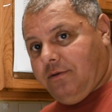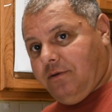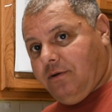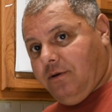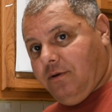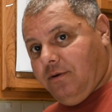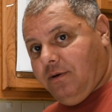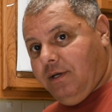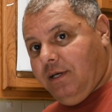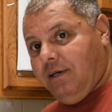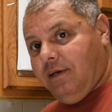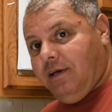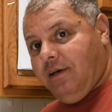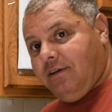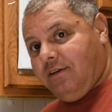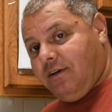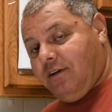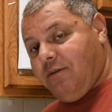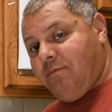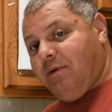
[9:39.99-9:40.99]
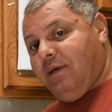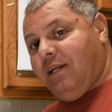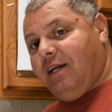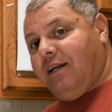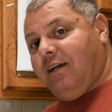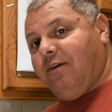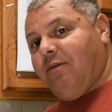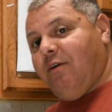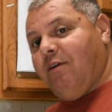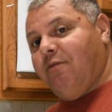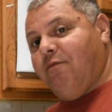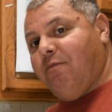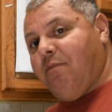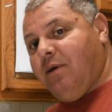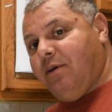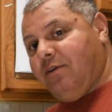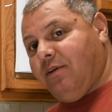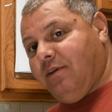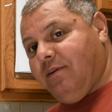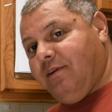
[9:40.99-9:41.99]
So it's going to be a lot of great
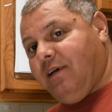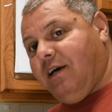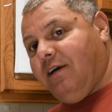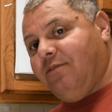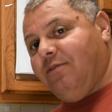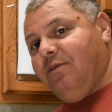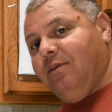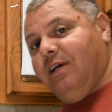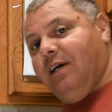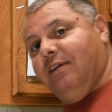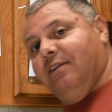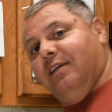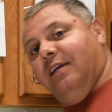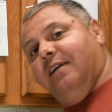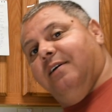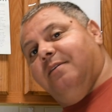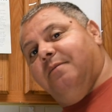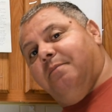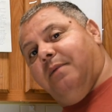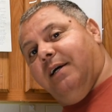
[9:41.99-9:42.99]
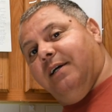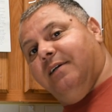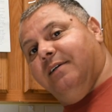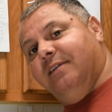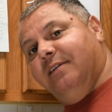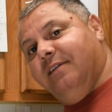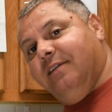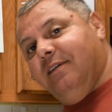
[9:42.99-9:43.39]
information. I'll see you guys later. Bye.